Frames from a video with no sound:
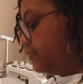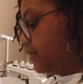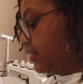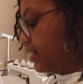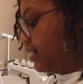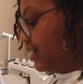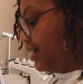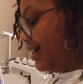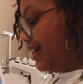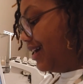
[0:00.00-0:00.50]
why
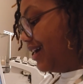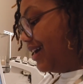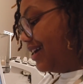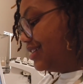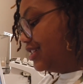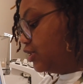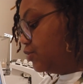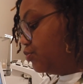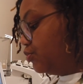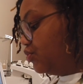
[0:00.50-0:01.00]
I got
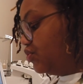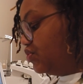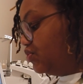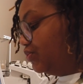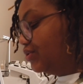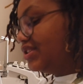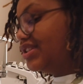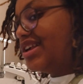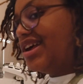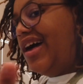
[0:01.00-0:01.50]

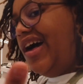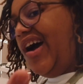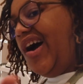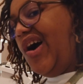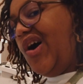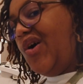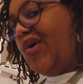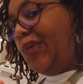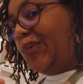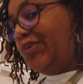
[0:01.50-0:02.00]
spools
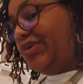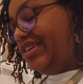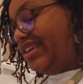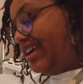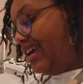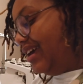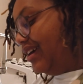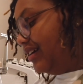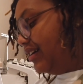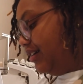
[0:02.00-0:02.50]
on
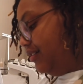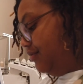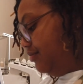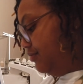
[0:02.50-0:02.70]
deck.